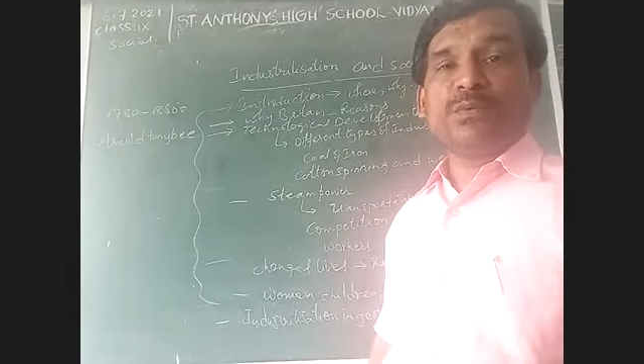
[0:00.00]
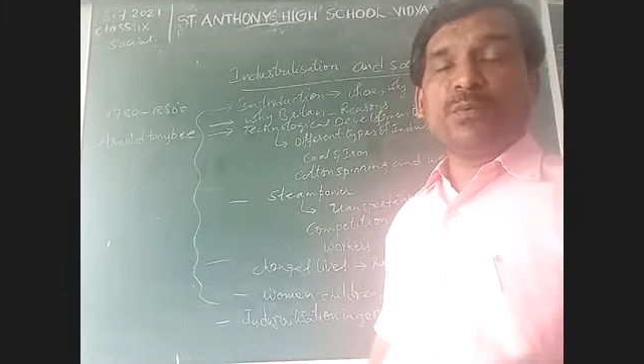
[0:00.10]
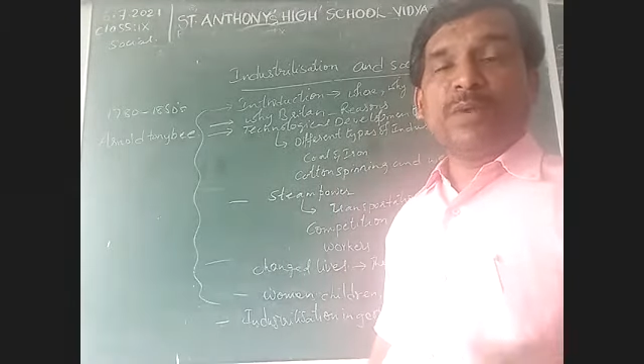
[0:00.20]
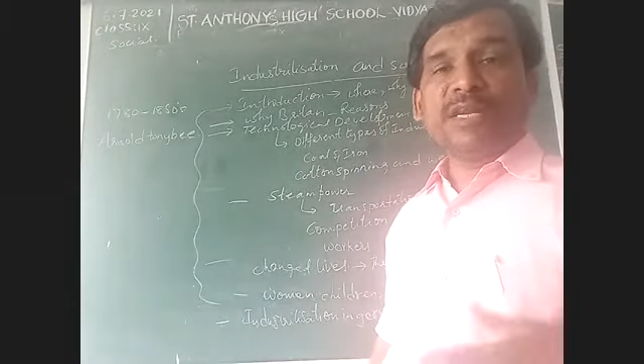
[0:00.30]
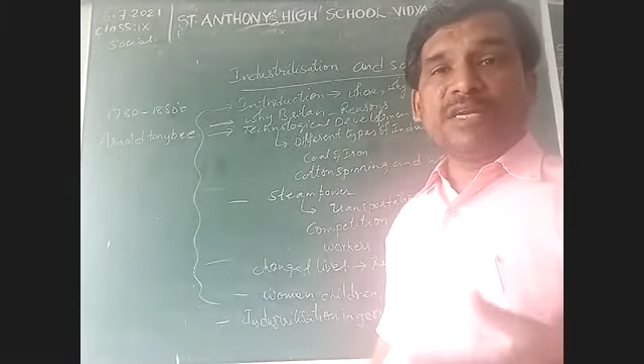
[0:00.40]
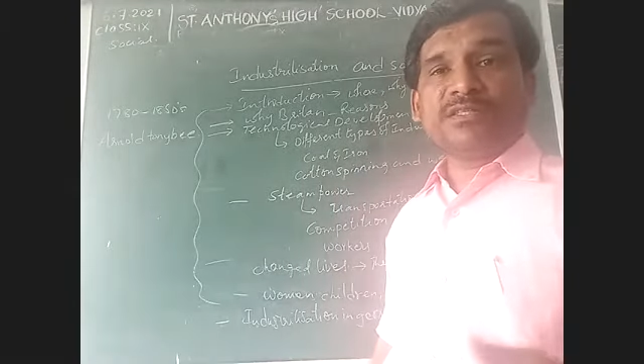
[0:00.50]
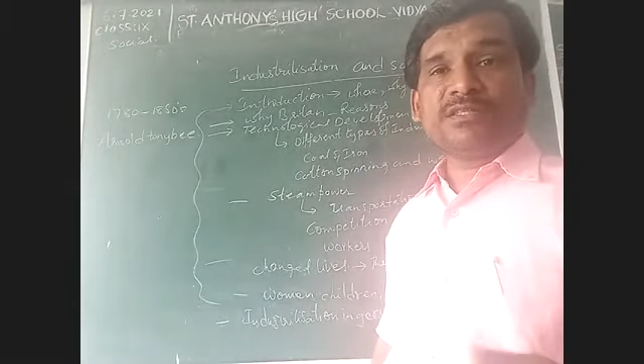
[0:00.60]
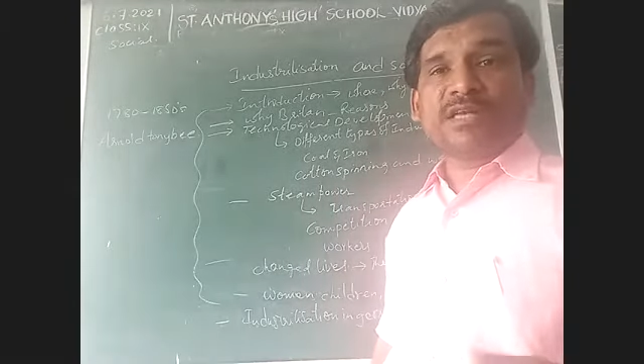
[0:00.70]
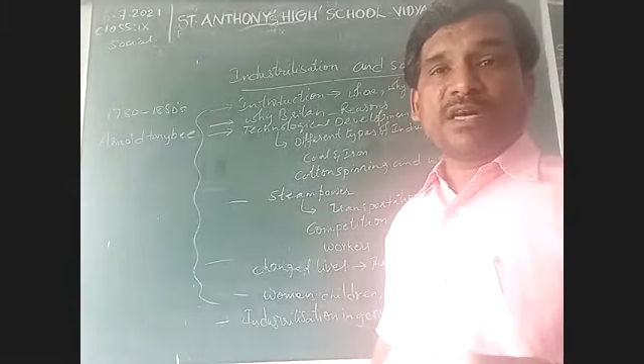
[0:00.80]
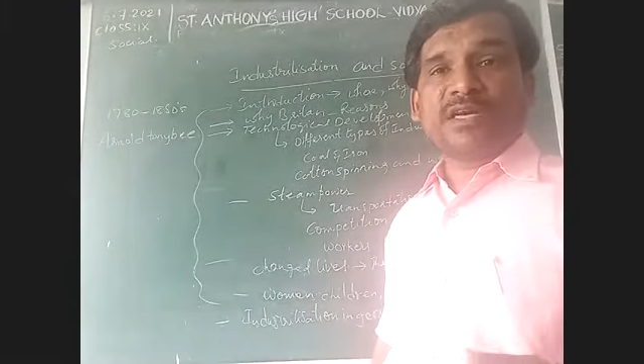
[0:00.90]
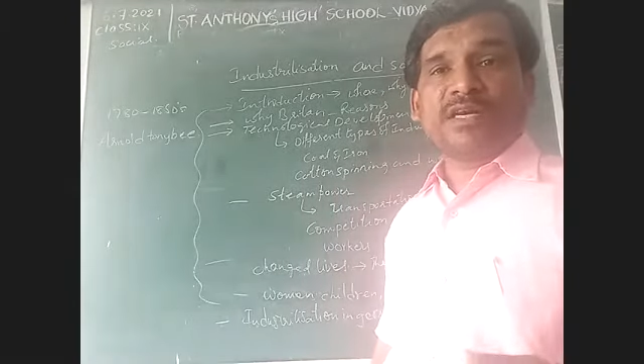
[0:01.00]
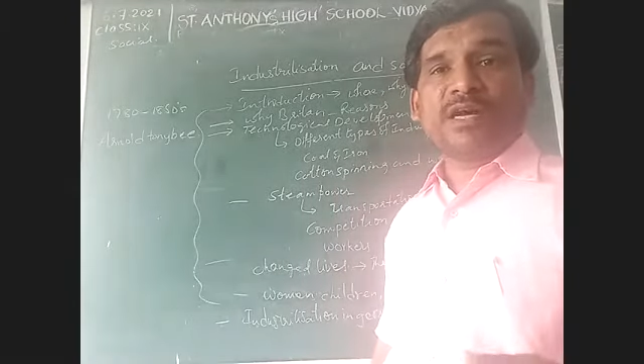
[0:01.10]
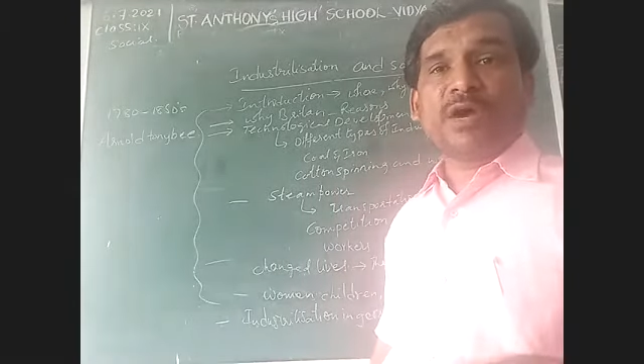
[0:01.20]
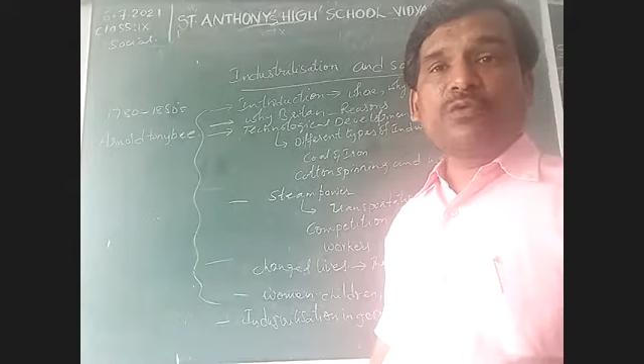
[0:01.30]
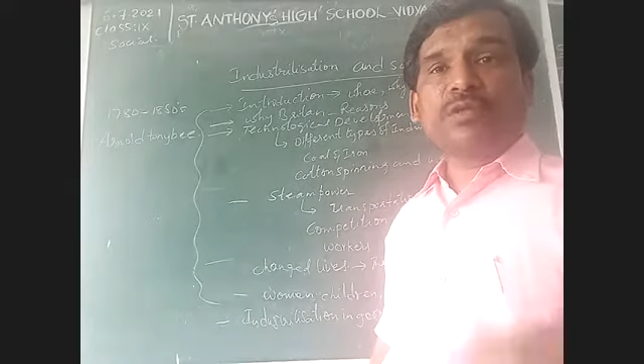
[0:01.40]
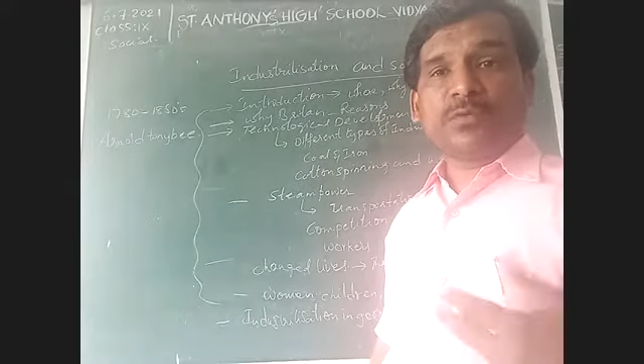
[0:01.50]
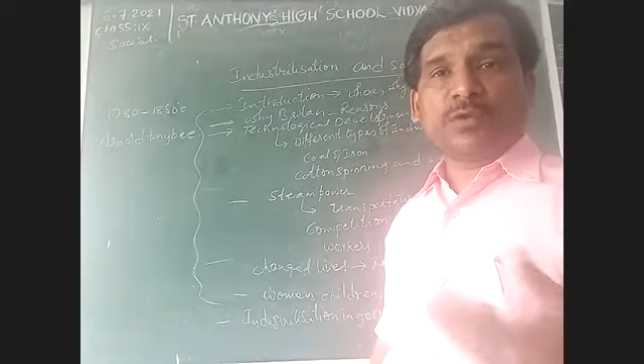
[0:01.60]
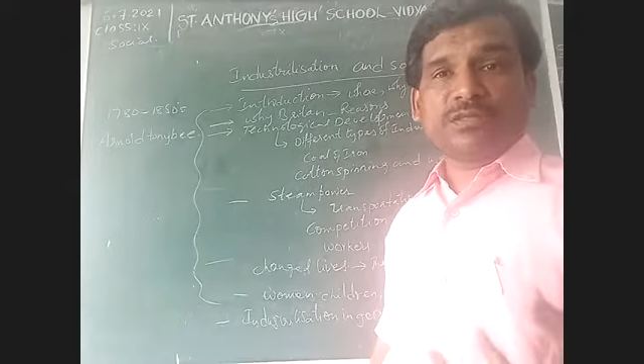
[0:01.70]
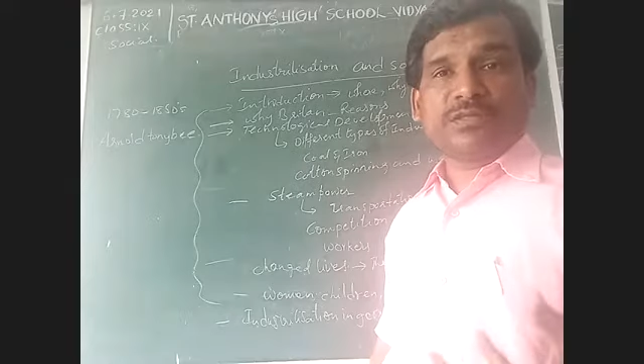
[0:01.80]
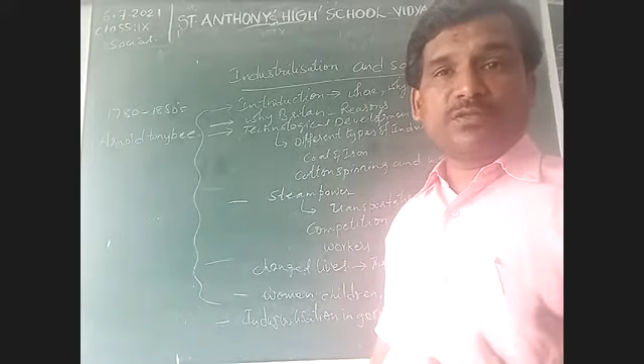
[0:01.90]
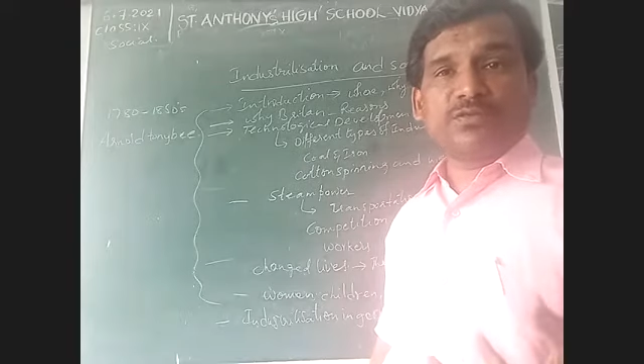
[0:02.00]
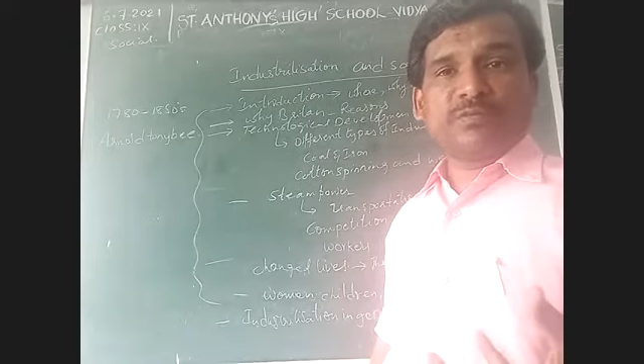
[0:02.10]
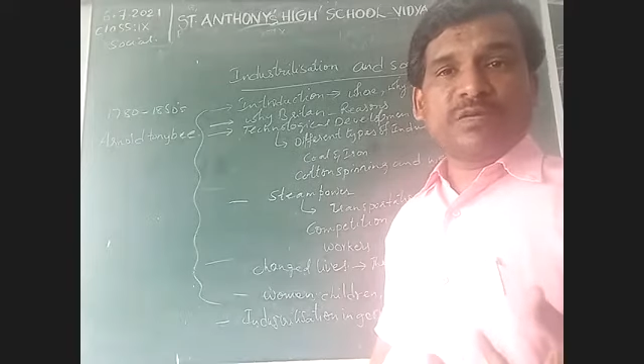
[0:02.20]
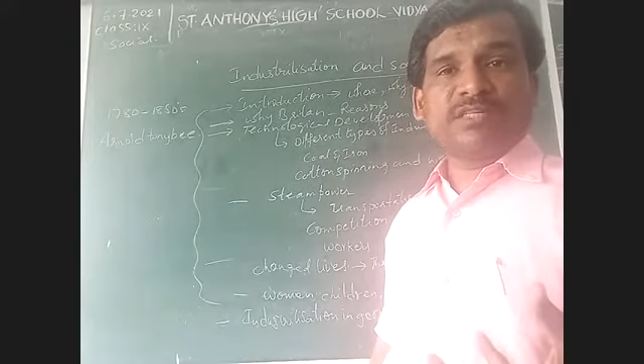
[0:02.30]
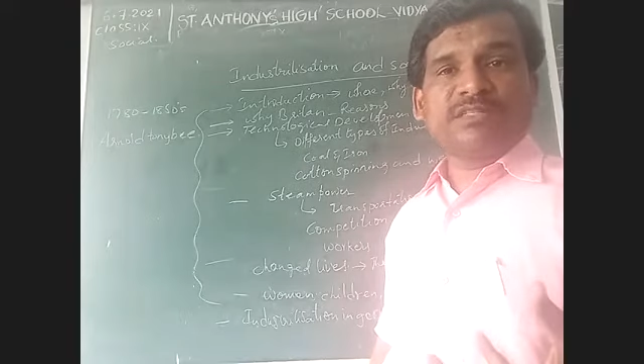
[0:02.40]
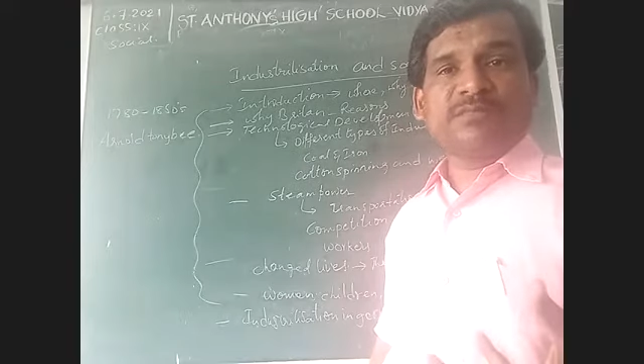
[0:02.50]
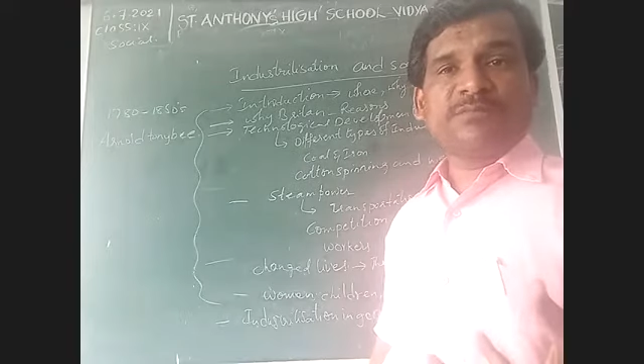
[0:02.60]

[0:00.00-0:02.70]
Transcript: when it started, how the process took place,